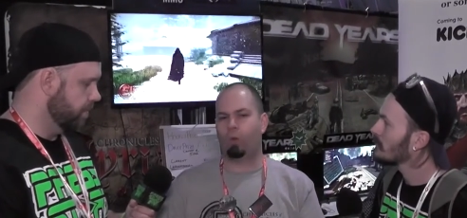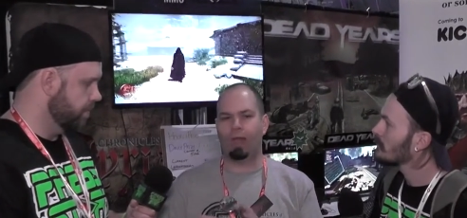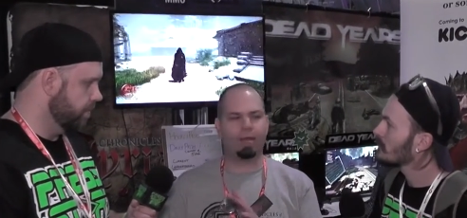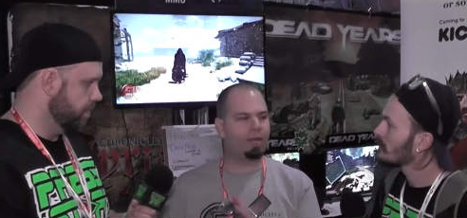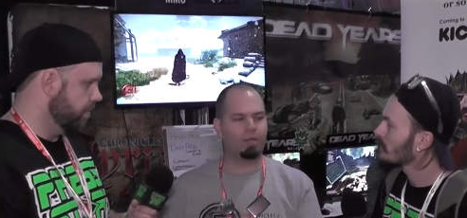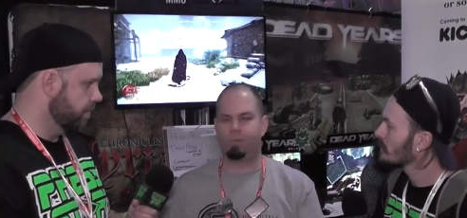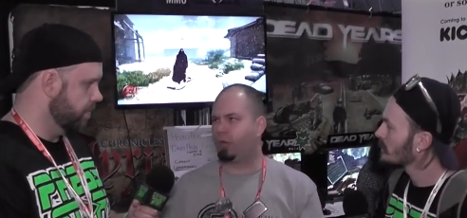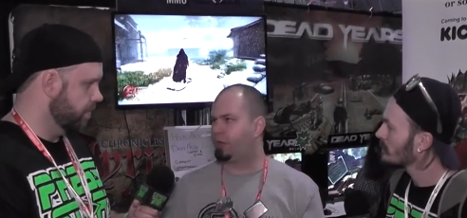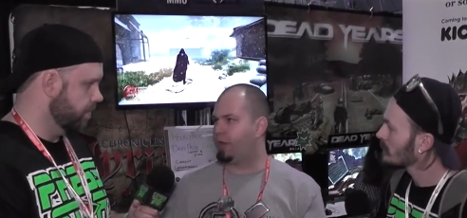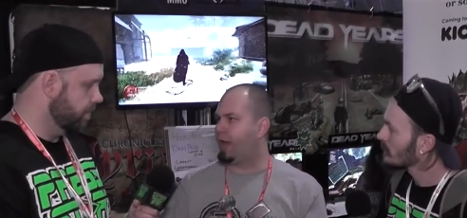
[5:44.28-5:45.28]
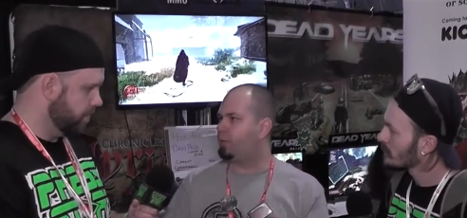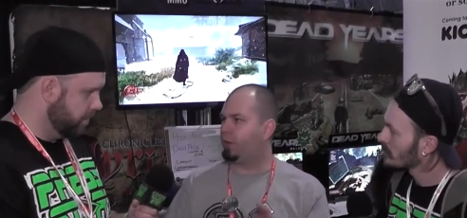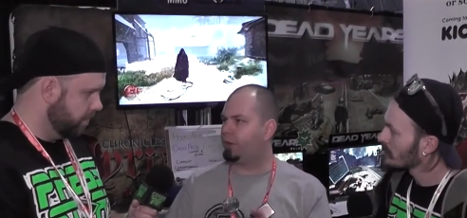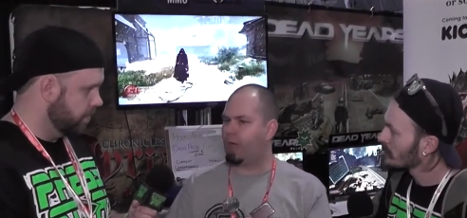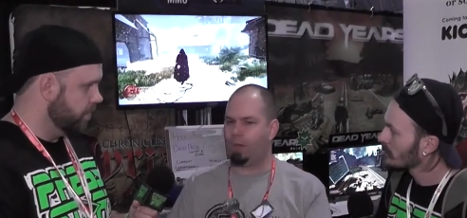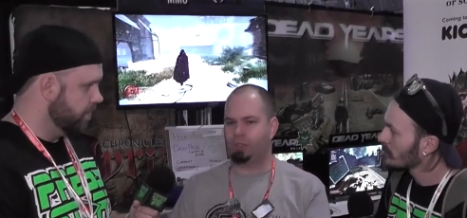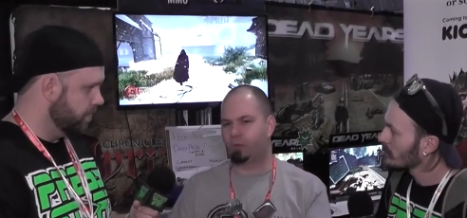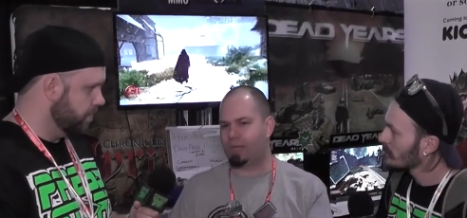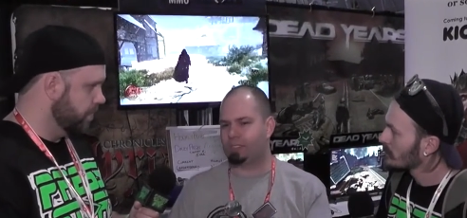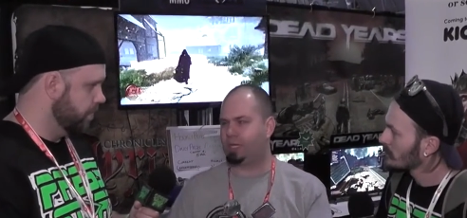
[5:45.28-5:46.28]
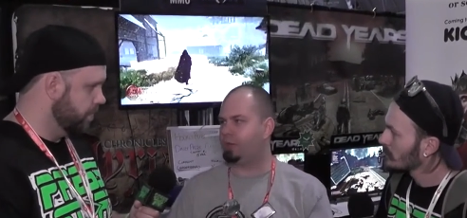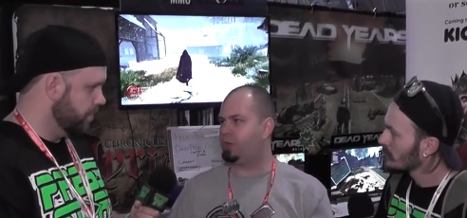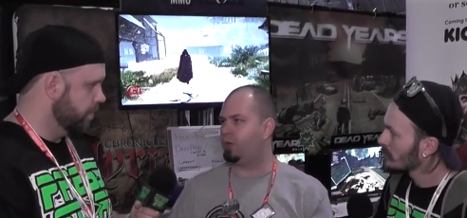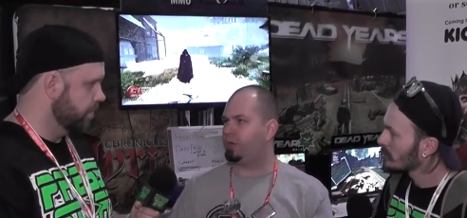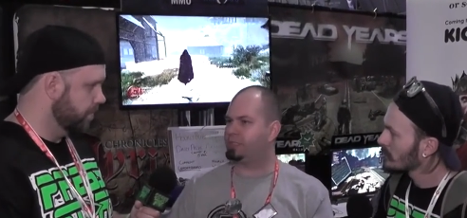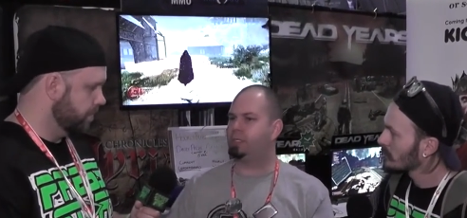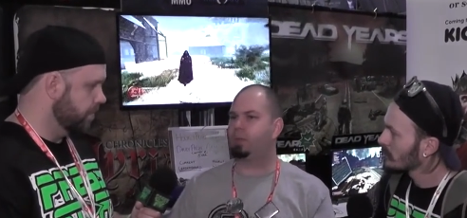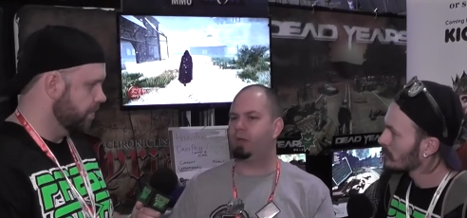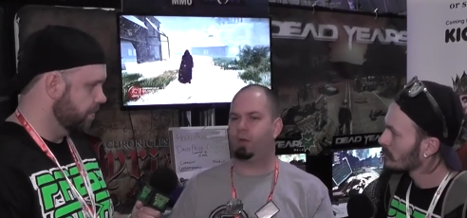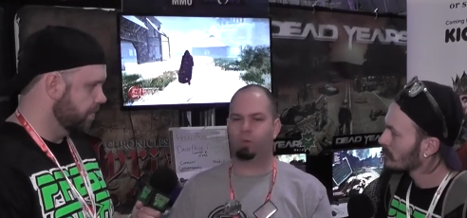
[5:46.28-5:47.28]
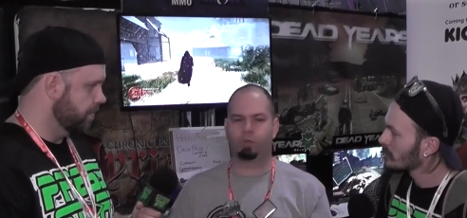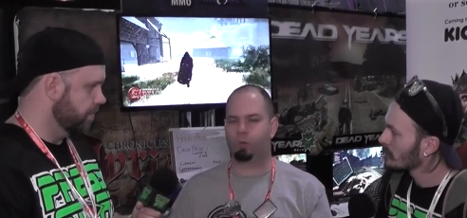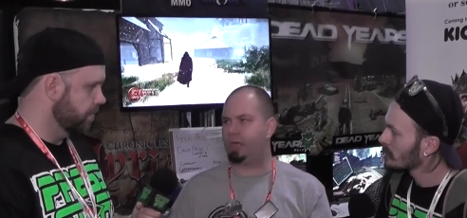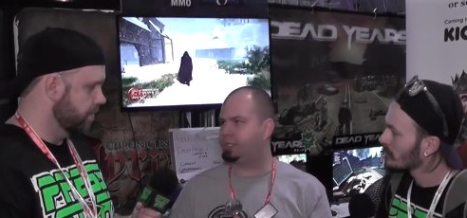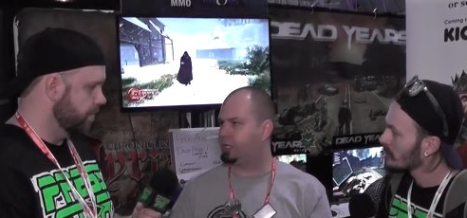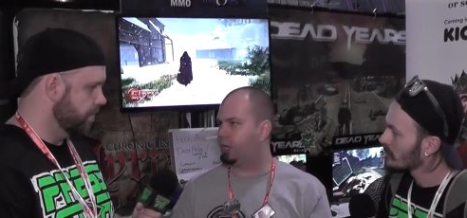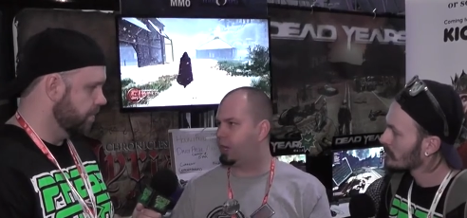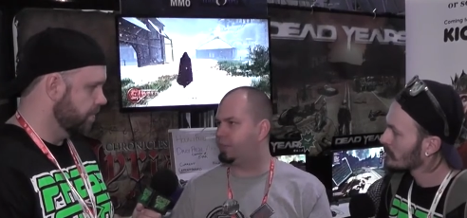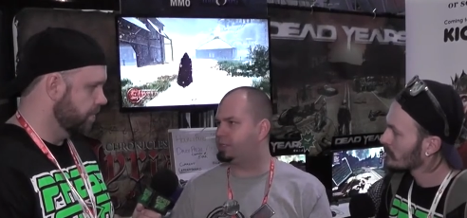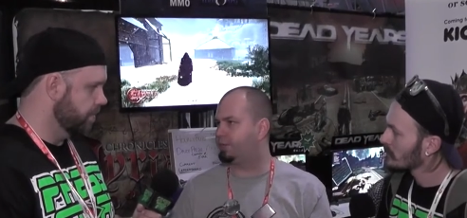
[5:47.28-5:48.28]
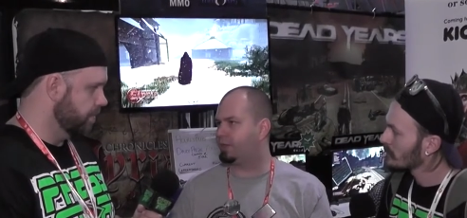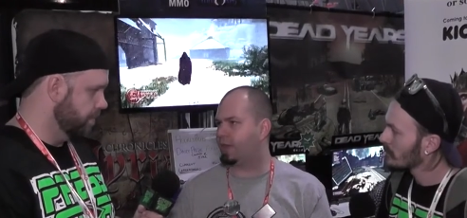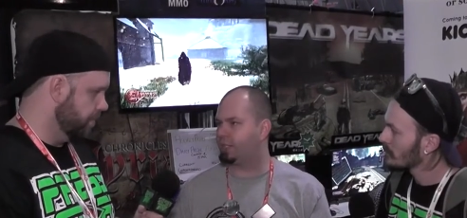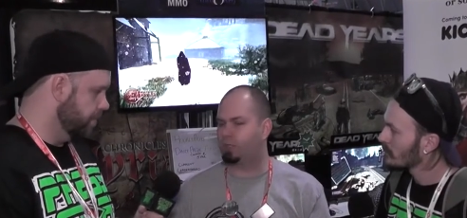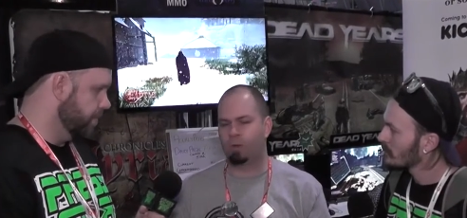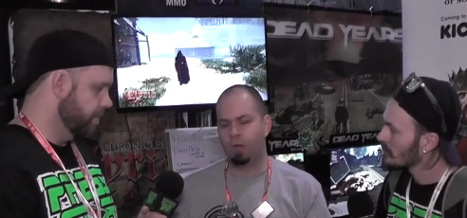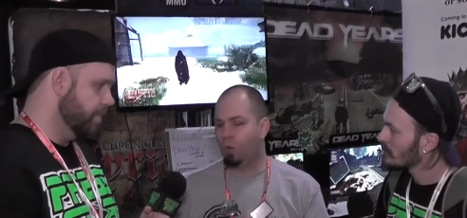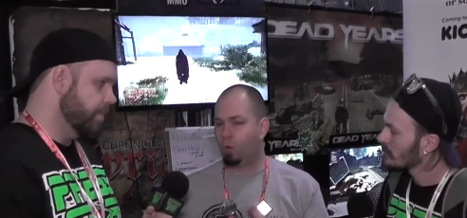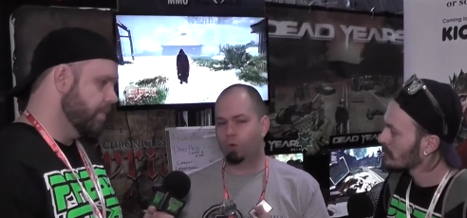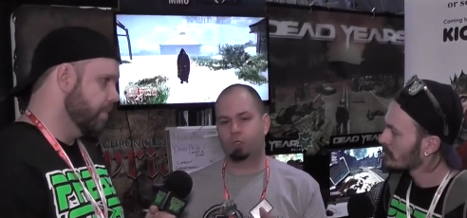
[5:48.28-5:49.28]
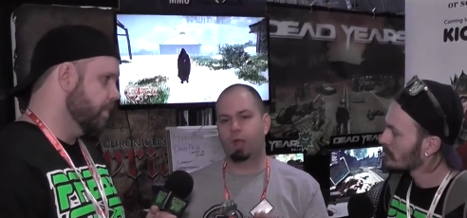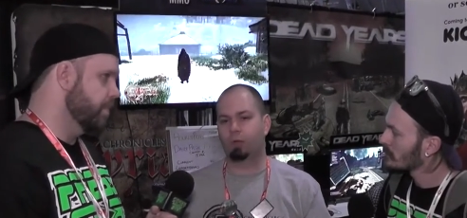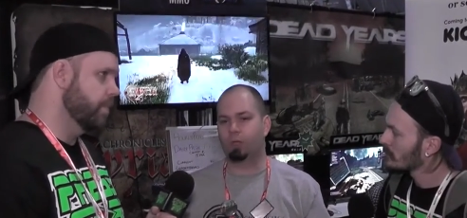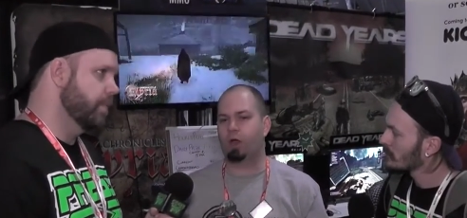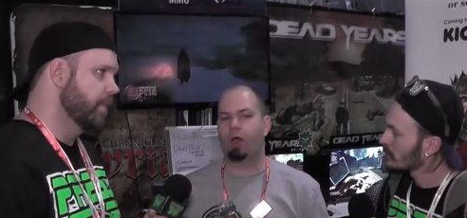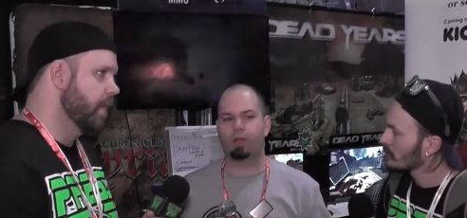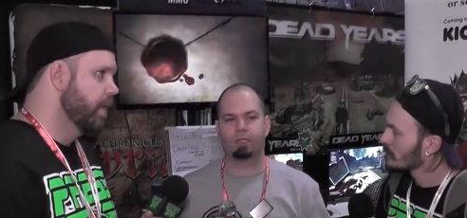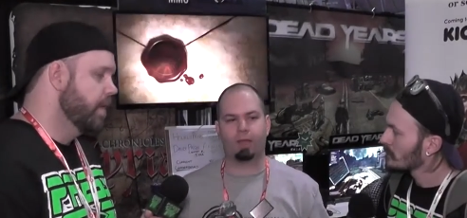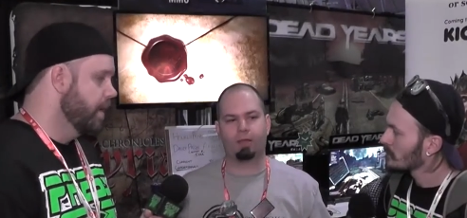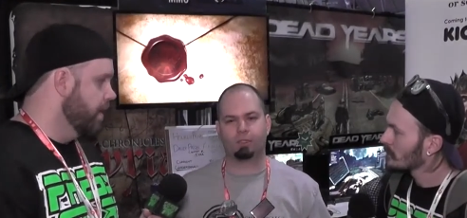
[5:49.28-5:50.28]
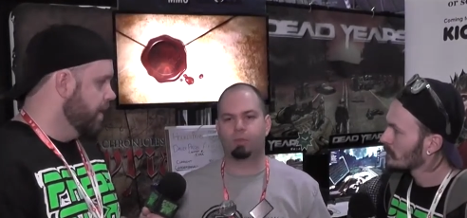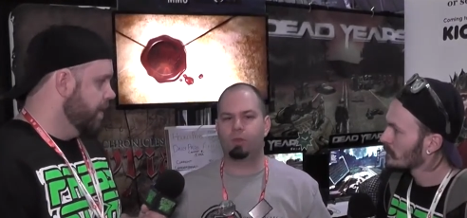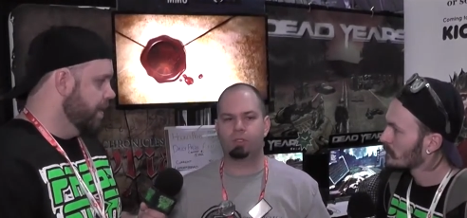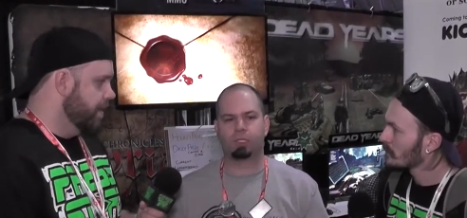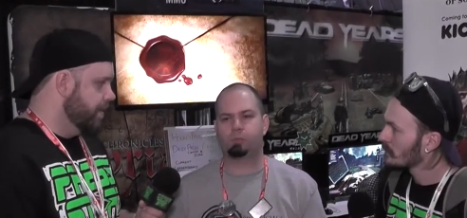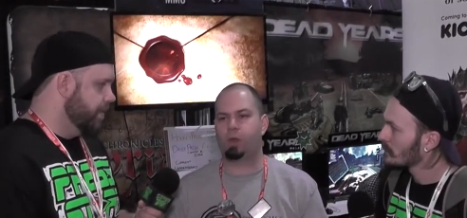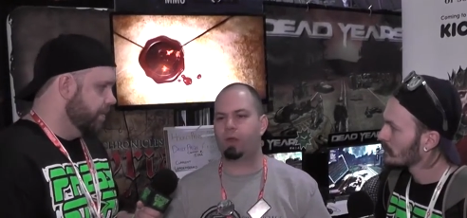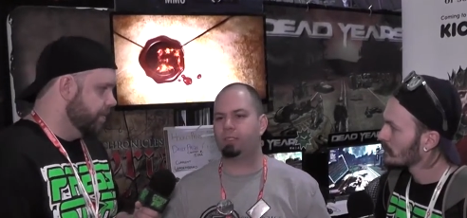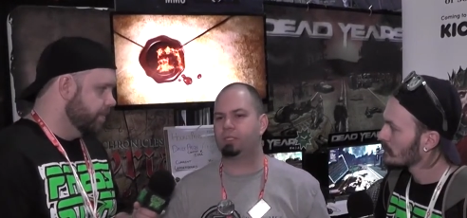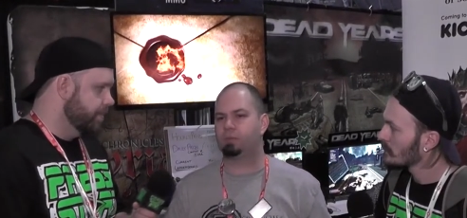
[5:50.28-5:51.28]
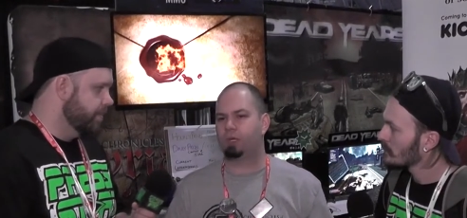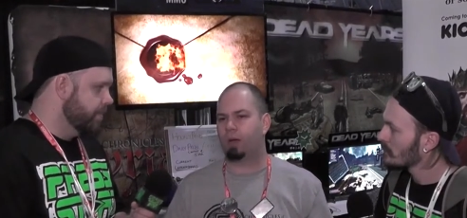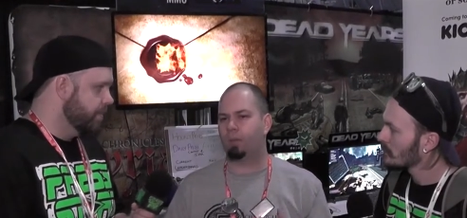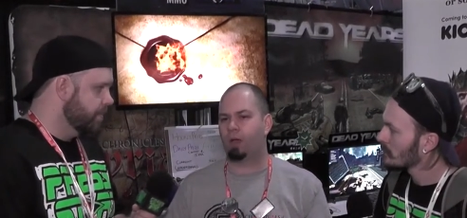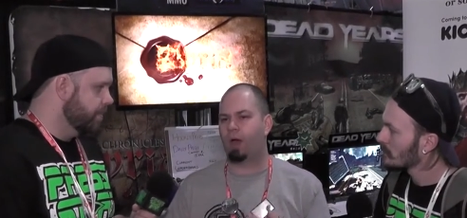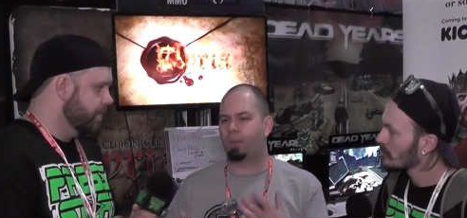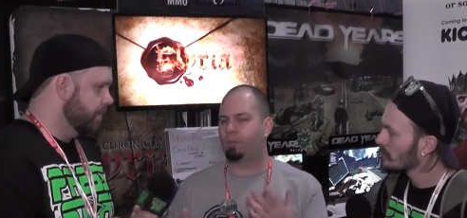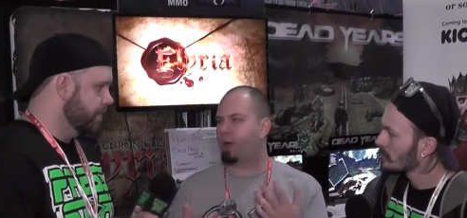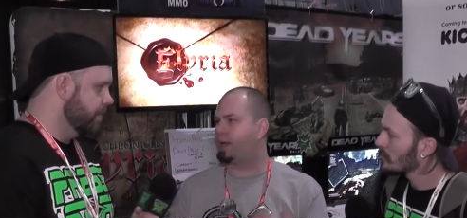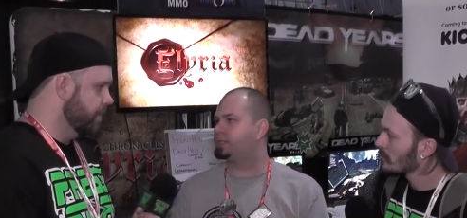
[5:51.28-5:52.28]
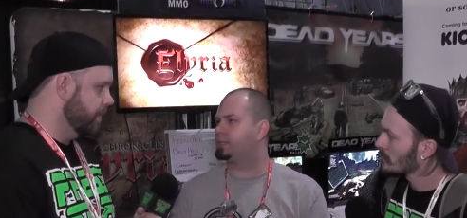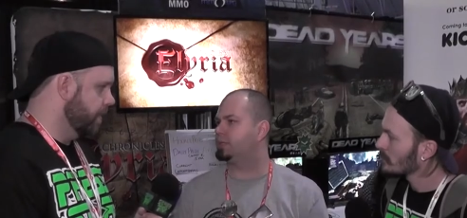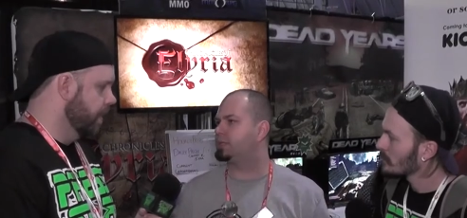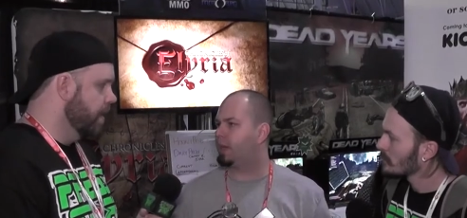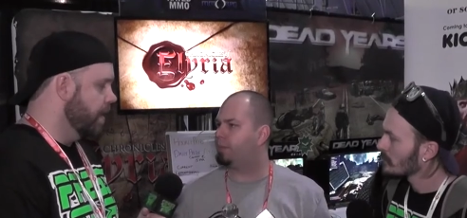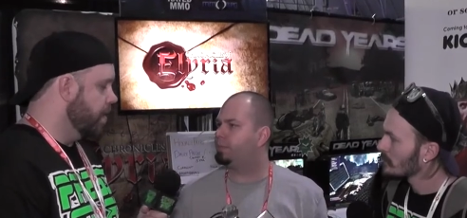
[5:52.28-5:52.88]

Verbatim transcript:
Speaker 1: waylaid in the middle of the night while your camp is resting, that you know you got somebody to raise the alarm and stuff like that. So we're trying really hard to let some of those experiences become a common practice in this game.